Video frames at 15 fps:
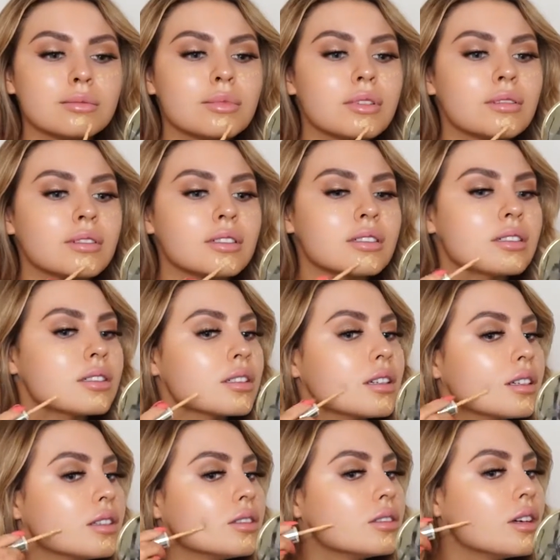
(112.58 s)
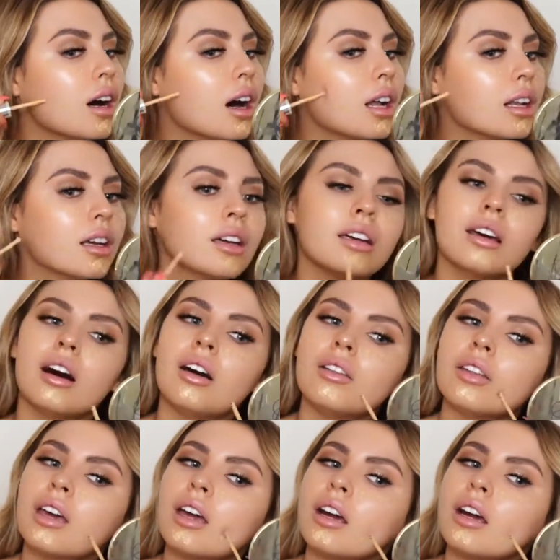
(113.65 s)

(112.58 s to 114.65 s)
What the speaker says: but we're just going to dot it on the